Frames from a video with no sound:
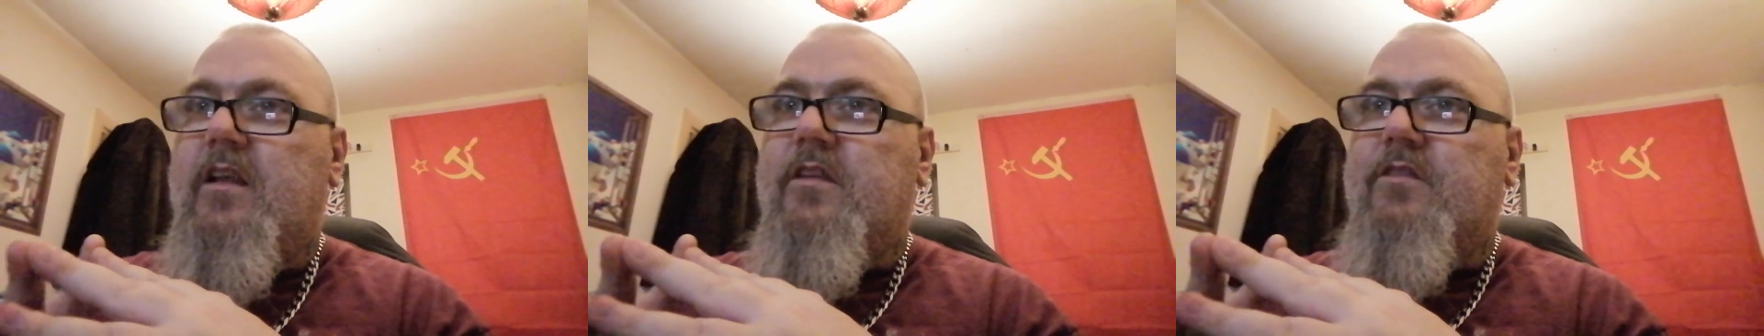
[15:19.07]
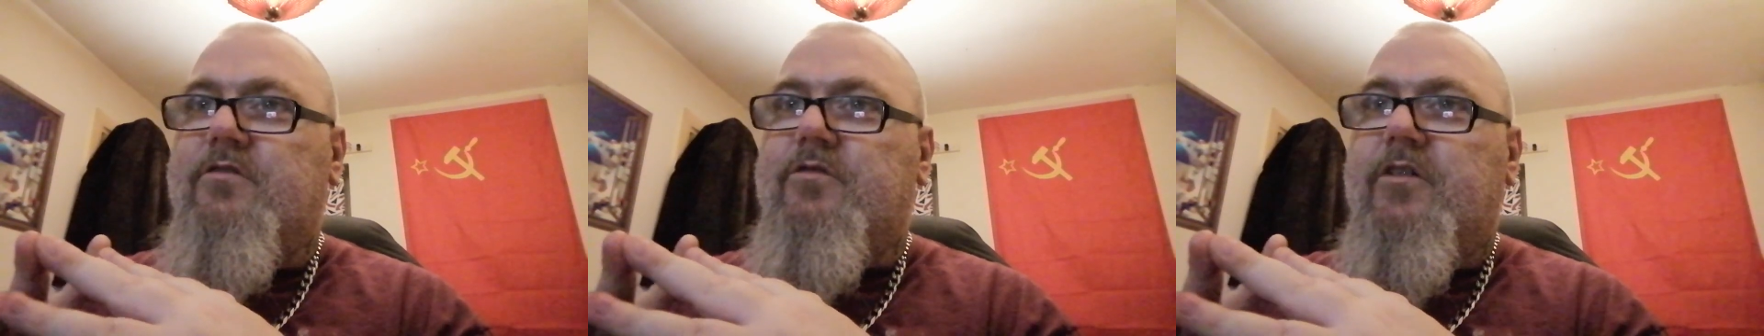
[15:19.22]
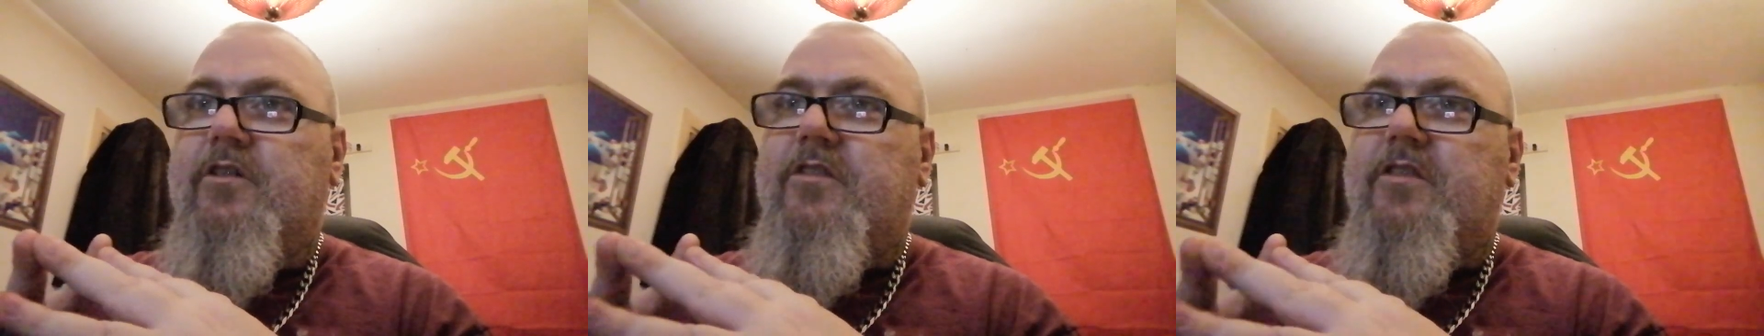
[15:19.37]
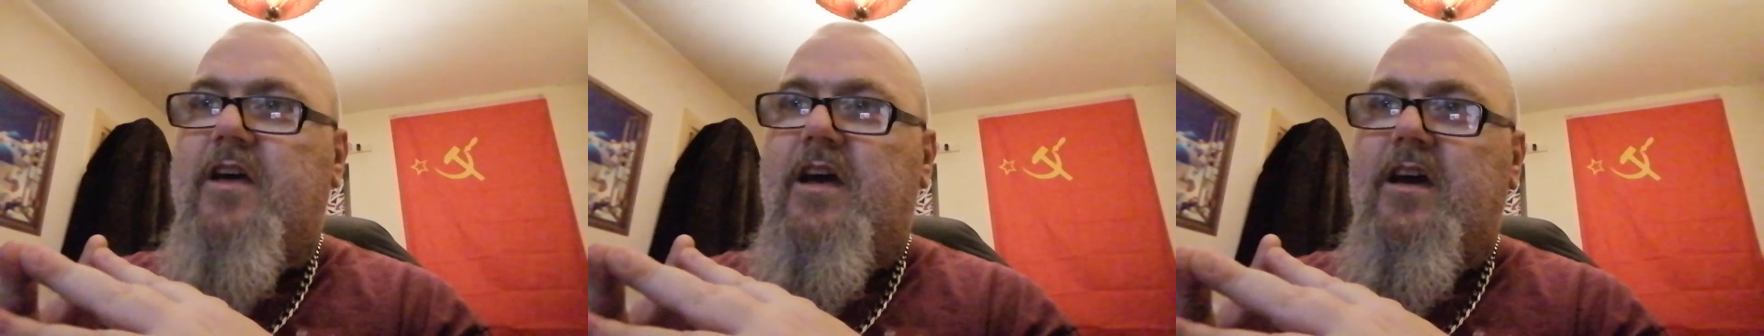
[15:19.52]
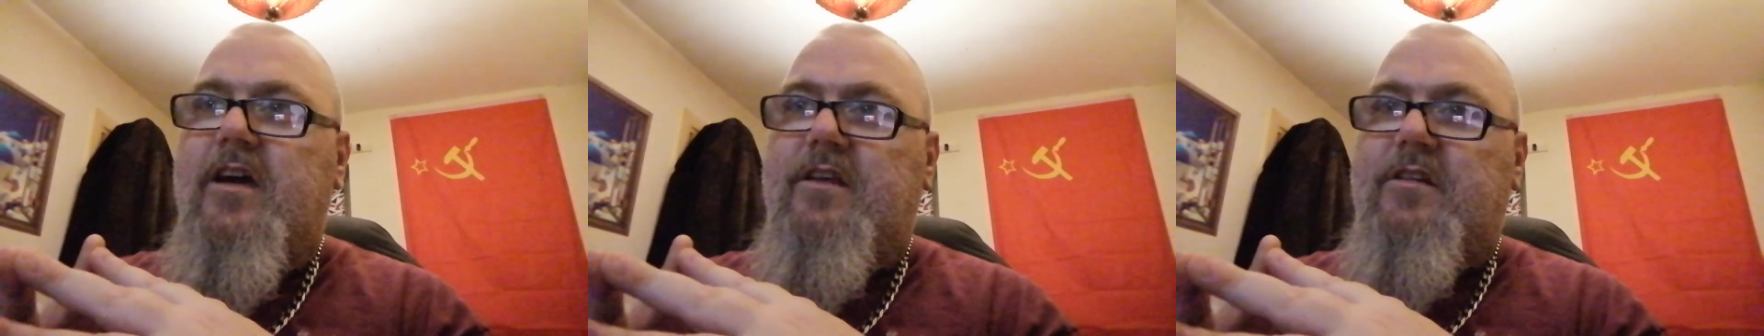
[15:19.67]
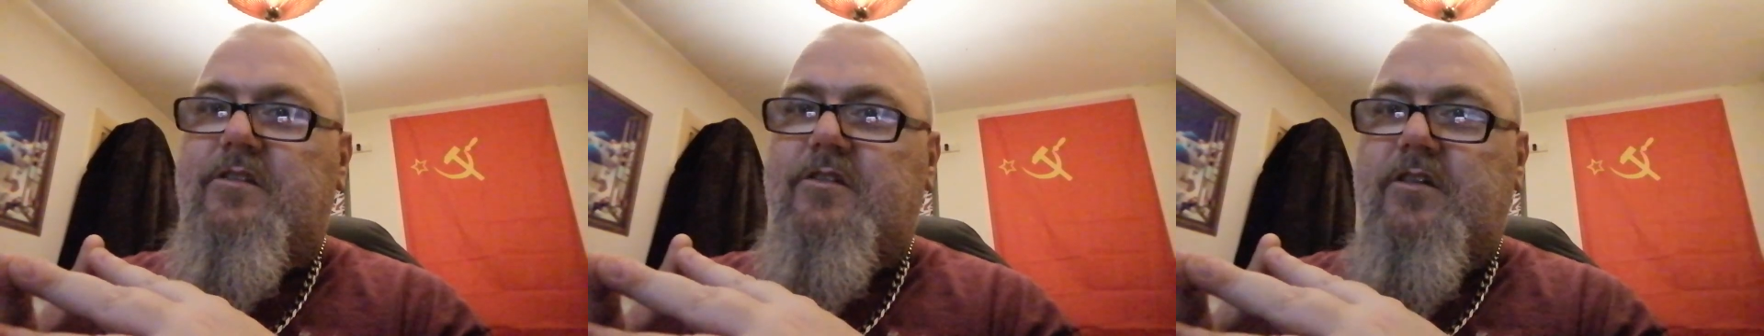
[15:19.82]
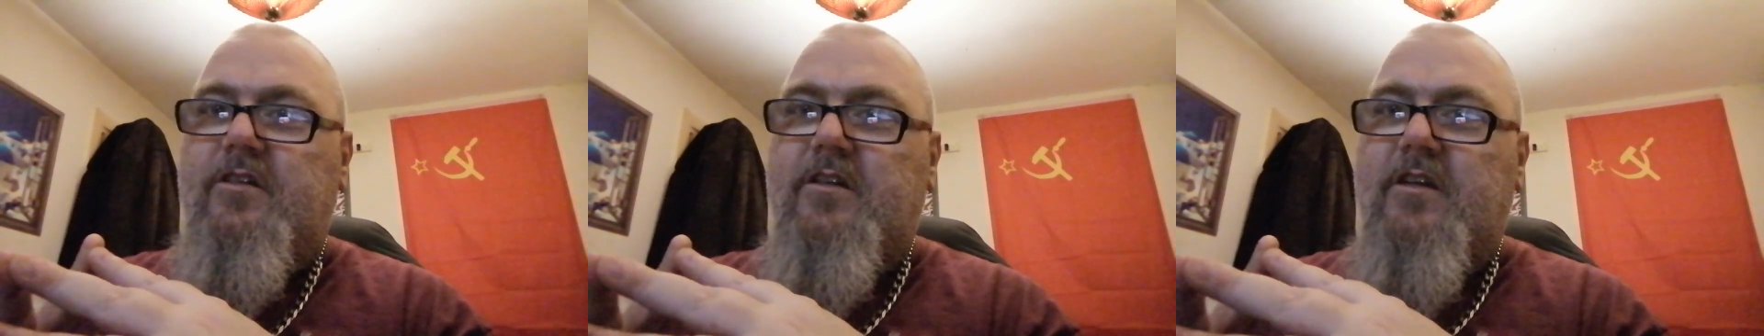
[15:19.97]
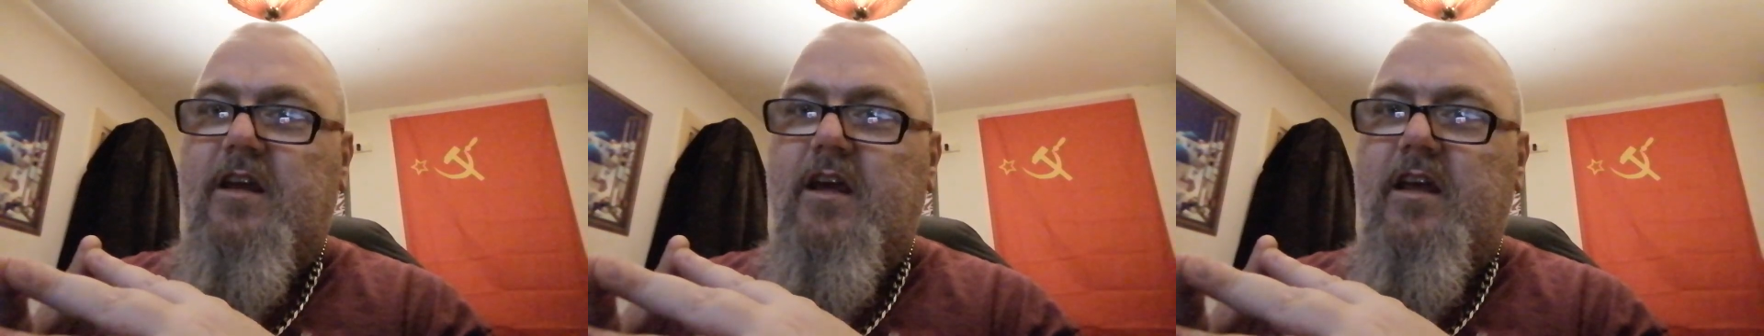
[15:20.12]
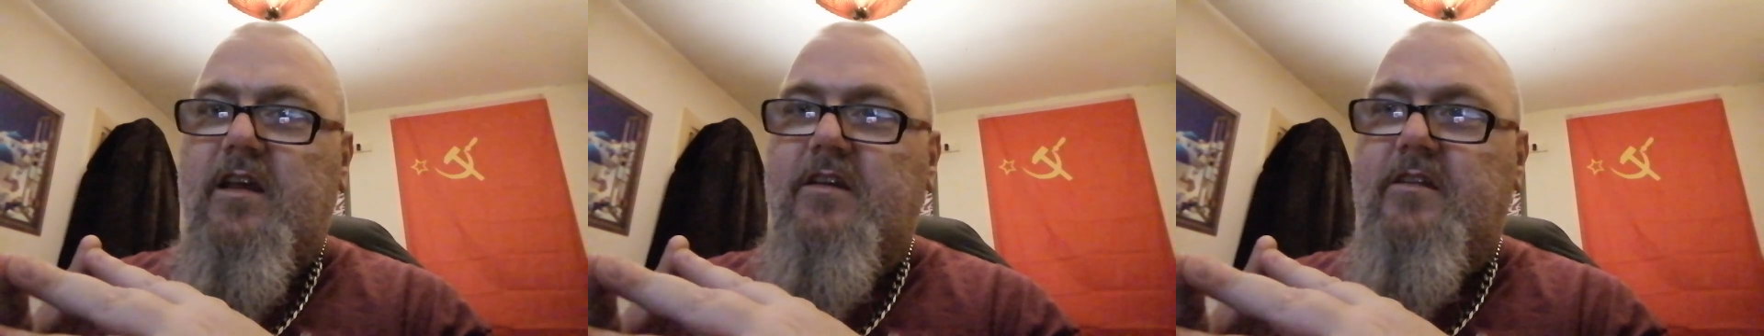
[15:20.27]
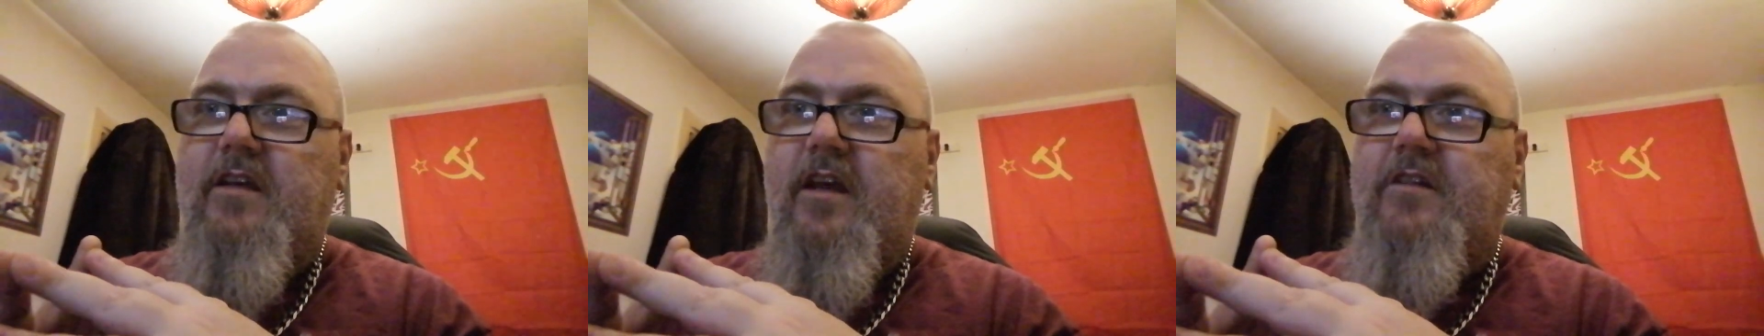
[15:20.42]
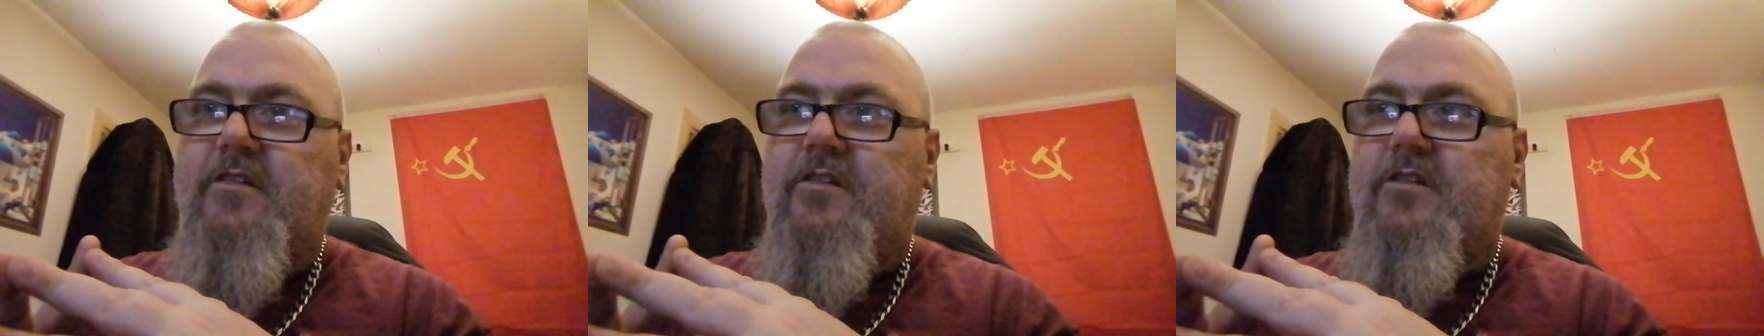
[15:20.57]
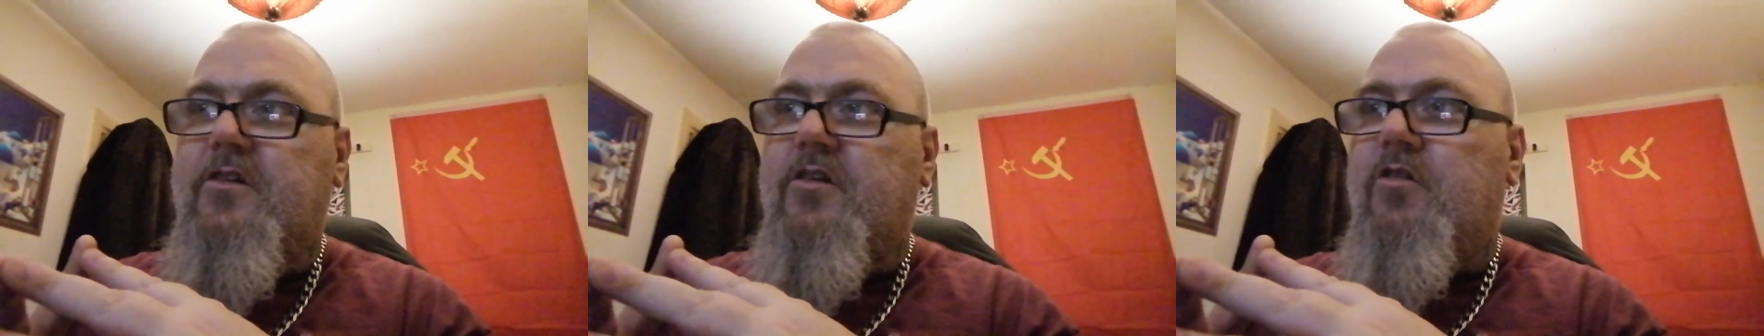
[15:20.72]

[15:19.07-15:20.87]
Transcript: 3000, it's